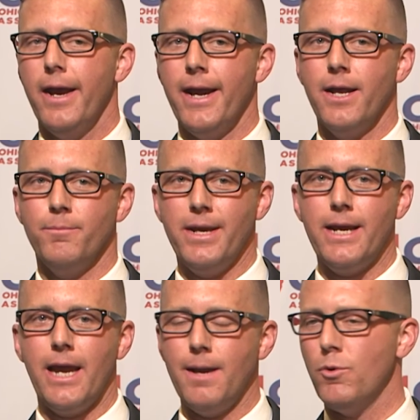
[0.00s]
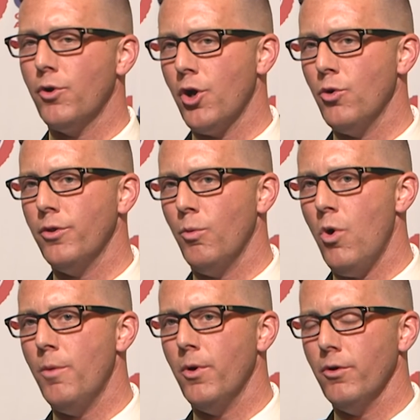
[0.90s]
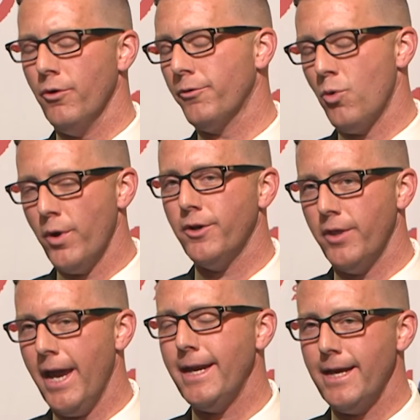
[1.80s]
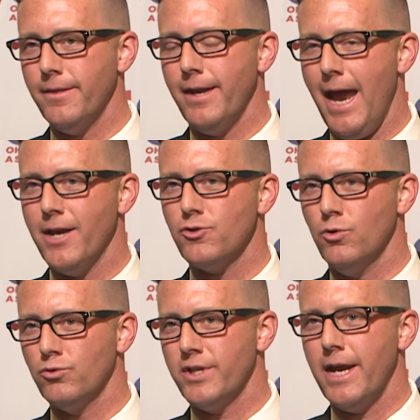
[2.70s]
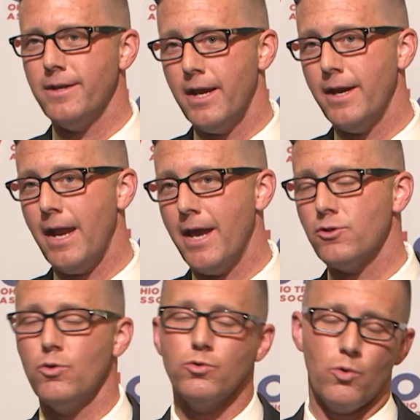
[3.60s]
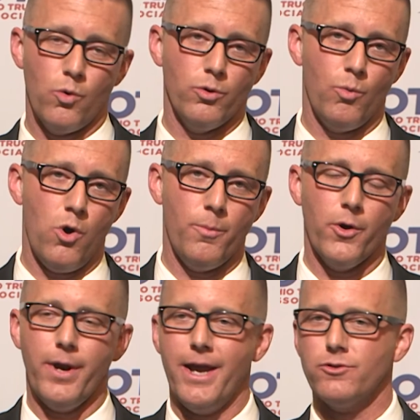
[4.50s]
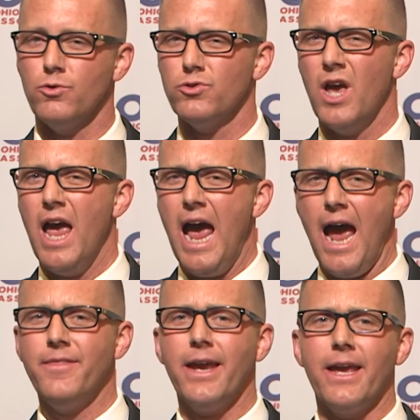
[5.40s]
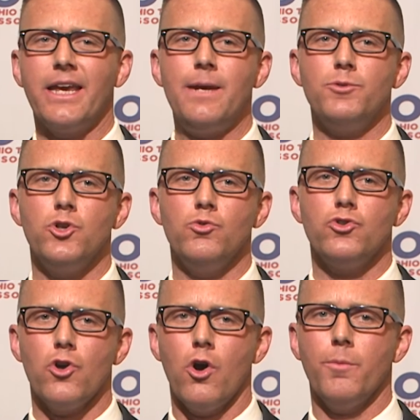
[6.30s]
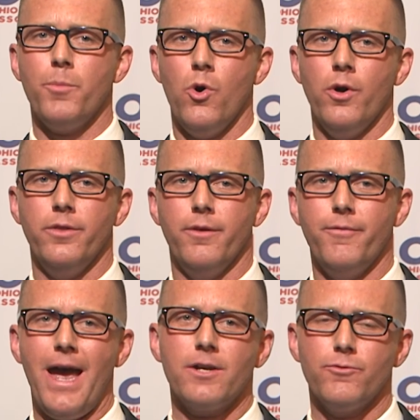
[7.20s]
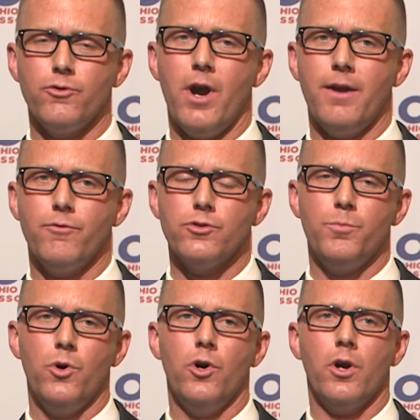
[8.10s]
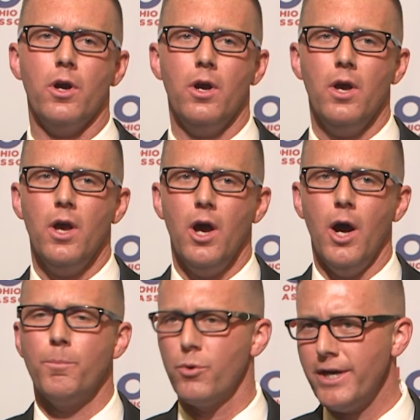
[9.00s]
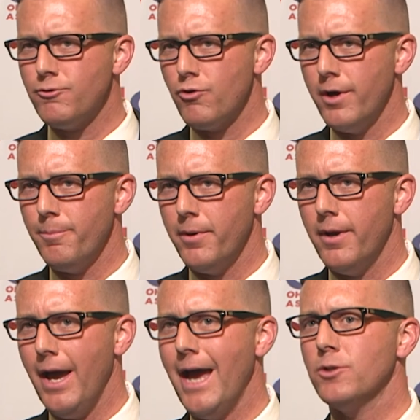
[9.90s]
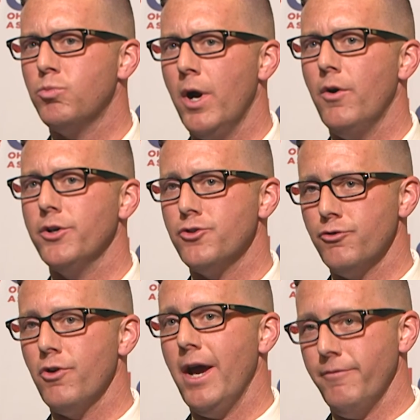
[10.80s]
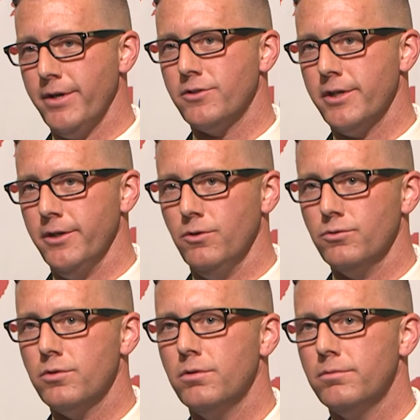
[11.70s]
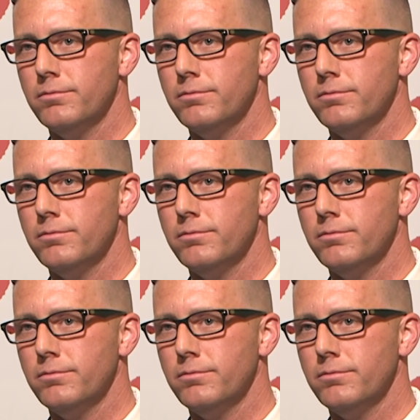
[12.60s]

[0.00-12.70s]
and being able to go to the Walmart or going to the, any of the nationals, the ATA nationals or the Walmart nationals. I think it keeps you sharp on the Facts for Drivers book, a pre-trip, as well as your driving skills.